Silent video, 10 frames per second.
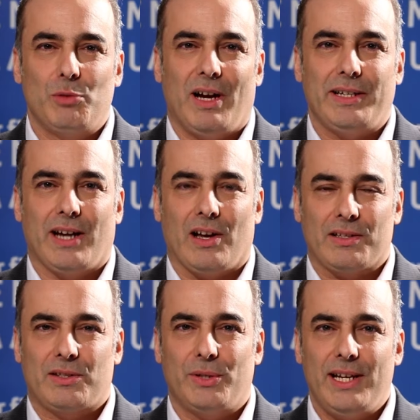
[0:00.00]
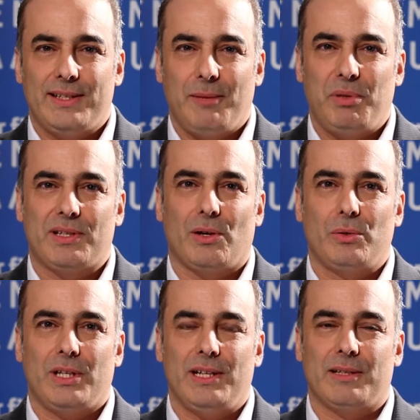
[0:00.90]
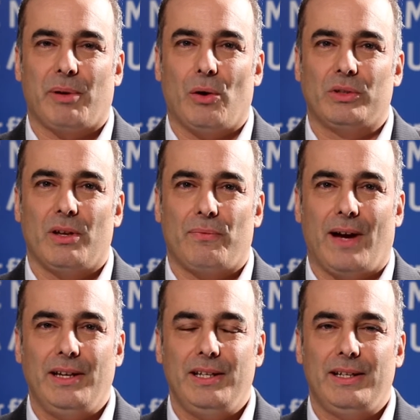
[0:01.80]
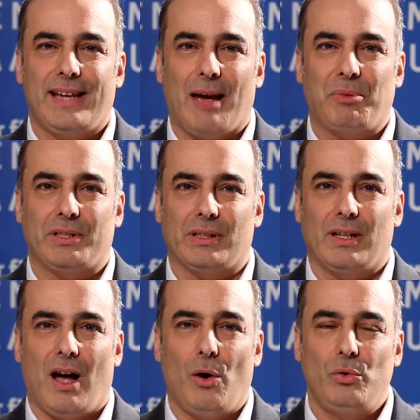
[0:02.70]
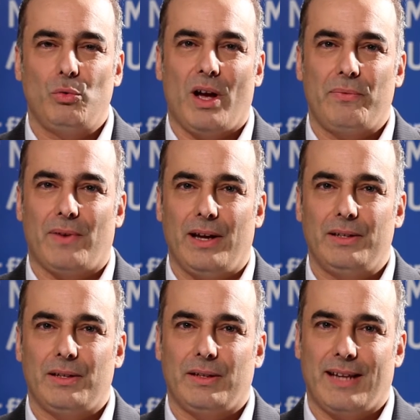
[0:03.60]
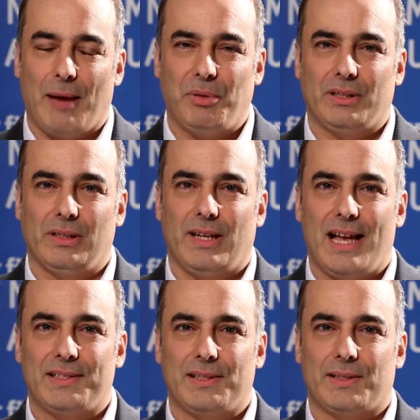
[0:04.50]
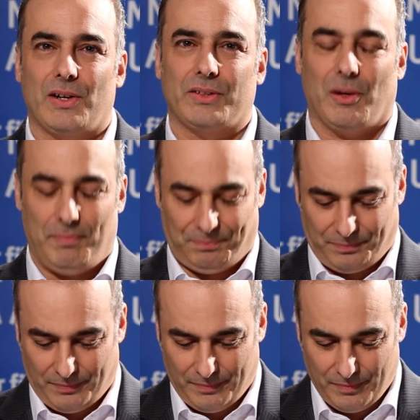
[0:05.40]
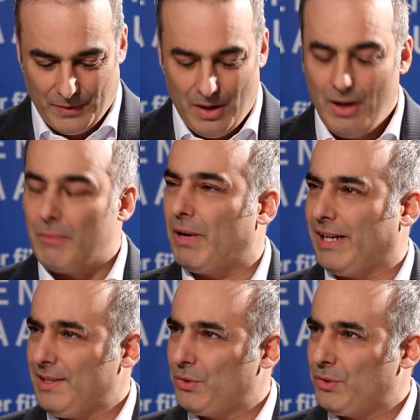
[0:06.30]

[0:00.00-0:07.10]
Mindcast. Today's episode is about finding capital. How do I find capital as a startup? My guest